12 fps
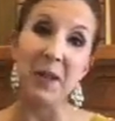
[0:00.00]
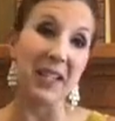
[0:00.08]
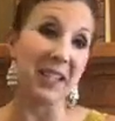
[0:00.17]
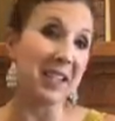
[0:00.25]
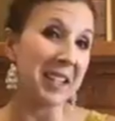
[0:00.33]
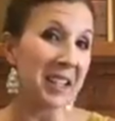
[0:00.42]
We
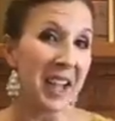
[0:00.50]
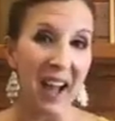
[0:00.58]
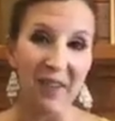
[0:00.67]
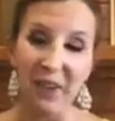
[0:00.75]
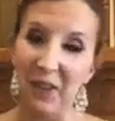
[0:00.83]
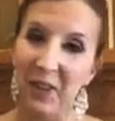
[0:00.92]
still
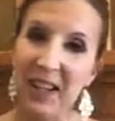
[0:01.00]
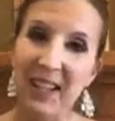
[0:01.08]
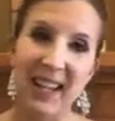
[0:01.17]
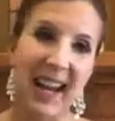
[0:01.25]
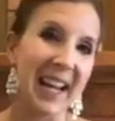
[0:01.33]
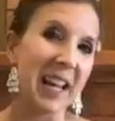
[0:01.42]
have to look at
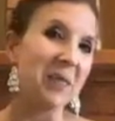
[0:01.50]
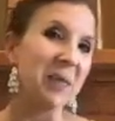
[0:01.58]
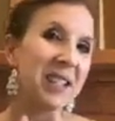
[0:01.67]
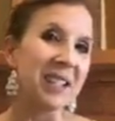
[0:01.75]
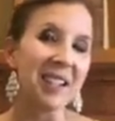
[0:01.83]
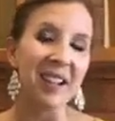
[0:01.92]
diet.
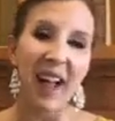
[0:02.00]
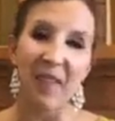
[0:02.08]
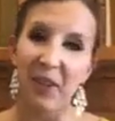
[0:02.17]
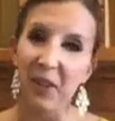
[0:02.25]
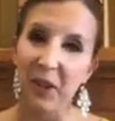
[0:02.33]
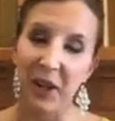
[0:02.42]
We still have
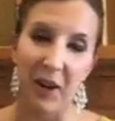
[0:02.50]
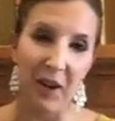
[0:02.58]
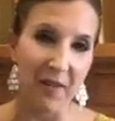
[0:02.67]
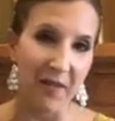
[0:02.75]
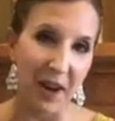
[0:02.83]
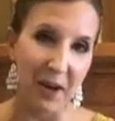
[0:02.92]
to look at
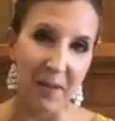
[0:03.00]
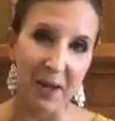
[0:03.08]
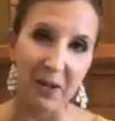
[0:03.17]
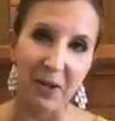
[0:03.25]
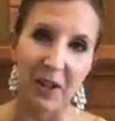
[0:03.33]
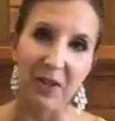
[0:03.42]
our
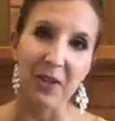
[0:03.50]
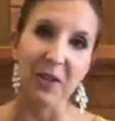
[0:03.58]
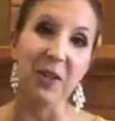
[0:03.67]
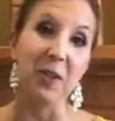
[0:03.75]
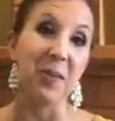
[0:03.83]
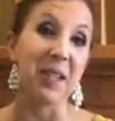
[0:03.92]
environmental
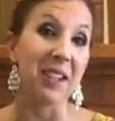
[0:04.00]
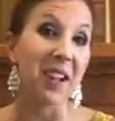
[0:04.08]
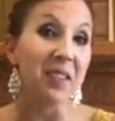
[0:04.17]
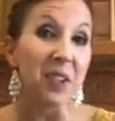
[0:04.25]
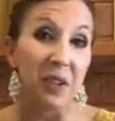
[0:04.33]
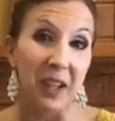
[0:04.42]
concerns. We still
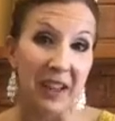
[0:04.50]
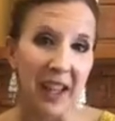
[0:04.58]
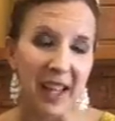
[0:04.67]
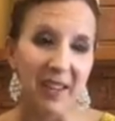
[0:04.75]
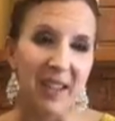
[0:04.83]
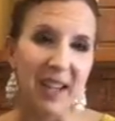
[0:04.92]
have to look at
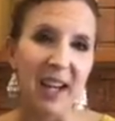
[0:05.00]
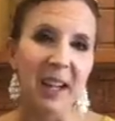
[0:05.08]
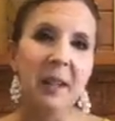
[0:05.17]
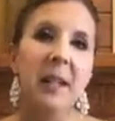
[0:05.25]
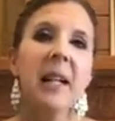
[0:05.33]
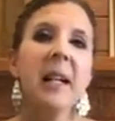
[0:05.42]

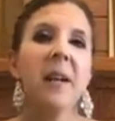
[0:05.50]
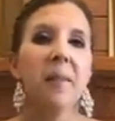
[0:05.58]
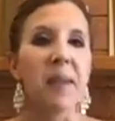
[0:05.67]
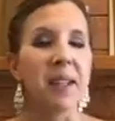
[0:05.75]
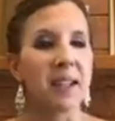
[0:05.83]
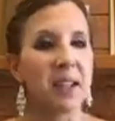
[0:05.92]
lifestyle.
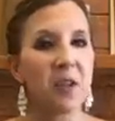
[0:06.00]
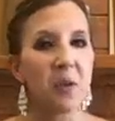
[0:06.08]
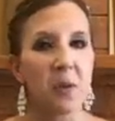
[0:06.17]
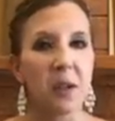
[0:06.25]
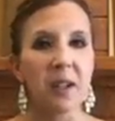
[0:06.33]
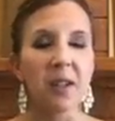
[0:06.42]
The
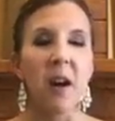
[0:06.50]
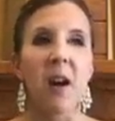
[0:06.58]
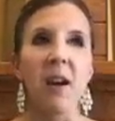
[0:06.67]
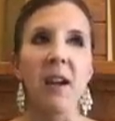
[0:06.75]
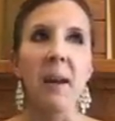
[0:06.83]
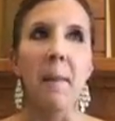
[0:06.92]
essential oils
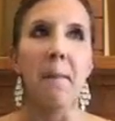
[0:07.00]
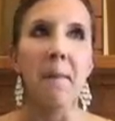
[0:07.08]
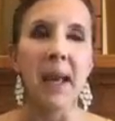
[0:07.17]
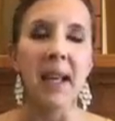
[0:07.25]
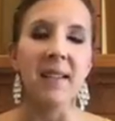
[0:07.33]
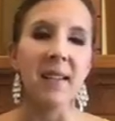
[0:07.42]
are an
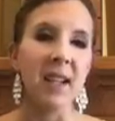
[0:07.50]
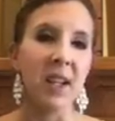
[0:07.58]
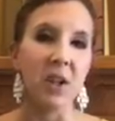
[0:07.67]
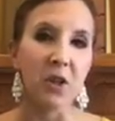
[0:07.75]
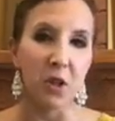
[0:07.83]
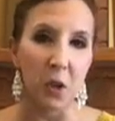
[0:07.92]

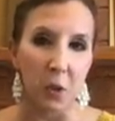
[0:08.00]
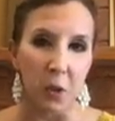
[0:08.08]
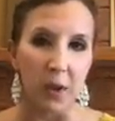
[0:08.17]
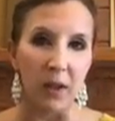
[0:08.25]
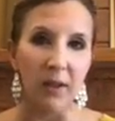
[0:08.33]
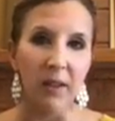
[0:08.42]
amazing
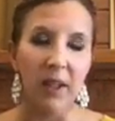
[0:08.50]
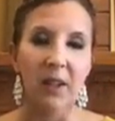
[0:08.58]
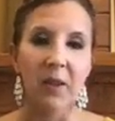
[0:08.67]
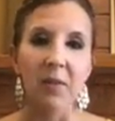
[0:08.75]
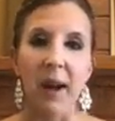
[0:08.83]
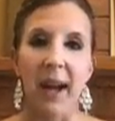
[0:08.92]
tool
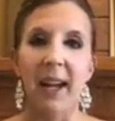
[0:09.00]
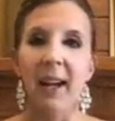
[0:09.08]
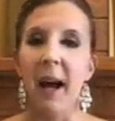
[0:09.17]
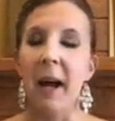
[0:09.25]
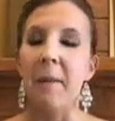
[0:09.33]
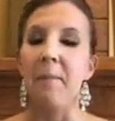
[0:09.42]
right?
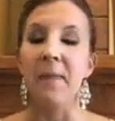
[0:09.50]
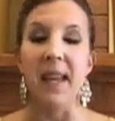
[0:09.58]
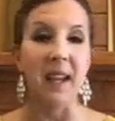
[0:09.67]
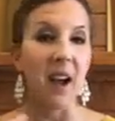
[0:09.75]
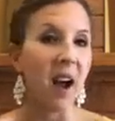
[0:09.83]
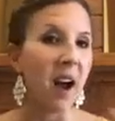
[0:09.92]

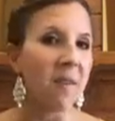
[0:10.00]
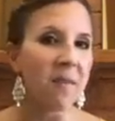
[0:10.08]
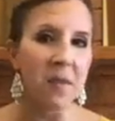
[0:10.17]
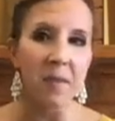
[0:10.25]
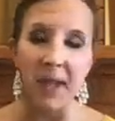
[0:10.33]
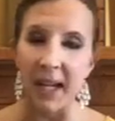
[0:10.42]
They come
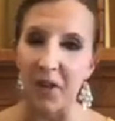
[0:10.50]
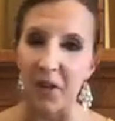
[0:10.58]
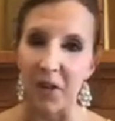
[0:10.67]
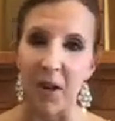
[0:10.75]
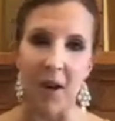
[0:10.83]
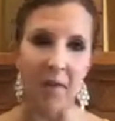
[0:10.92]
from
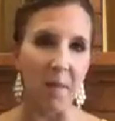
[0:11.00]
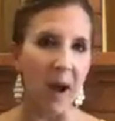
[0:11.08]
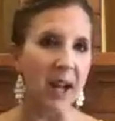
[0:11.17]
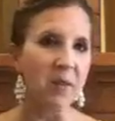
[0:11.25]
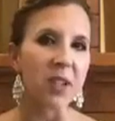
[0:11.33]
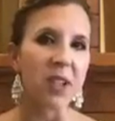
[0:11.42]
nature. Our
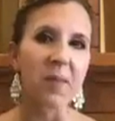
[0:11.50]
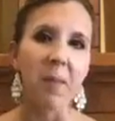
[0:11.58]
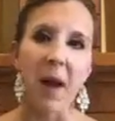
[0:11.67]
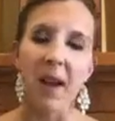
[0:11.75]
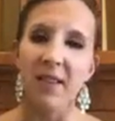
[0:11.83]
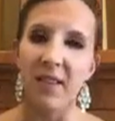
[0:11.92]
body
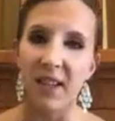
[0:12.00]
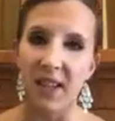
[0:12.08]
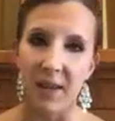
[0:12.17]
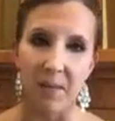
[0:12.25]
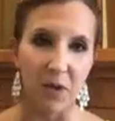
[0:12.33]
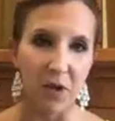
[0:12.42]
responds to
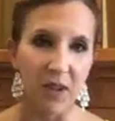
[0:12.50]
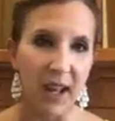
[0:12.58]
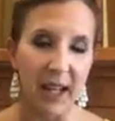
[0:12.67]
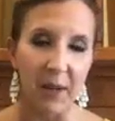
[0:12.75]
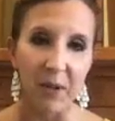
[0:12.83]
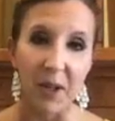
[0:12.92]
them just
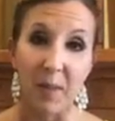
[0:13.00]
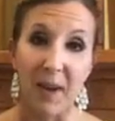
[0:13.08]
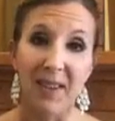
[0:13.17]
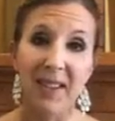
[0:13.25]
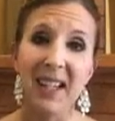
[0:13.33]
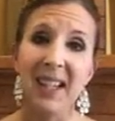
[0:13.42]
like it
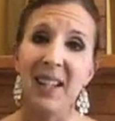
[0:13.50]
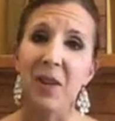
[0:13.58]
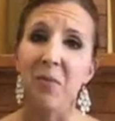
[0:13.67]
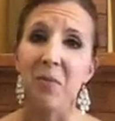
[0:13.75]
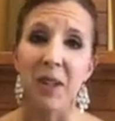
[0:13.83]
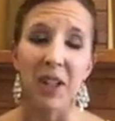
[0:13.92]
responds to eating
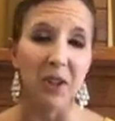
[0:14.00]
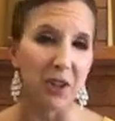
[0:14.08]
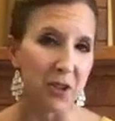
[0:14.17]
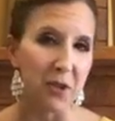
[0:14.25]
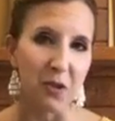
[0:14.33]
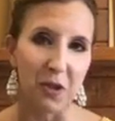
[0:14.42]
a really
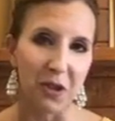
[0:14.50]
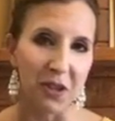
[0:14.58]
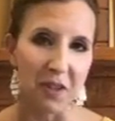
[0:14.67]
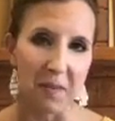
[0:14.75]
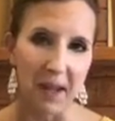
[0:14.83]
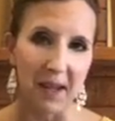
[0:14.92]
good,
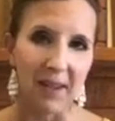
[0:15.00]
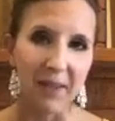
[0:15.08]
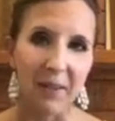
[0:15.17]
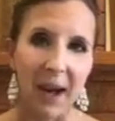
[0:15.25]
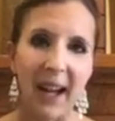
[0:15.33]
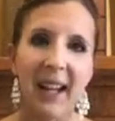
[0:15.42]
nutritious meal,
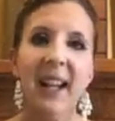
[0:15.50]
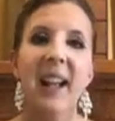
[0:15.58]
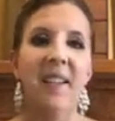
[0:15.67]
right?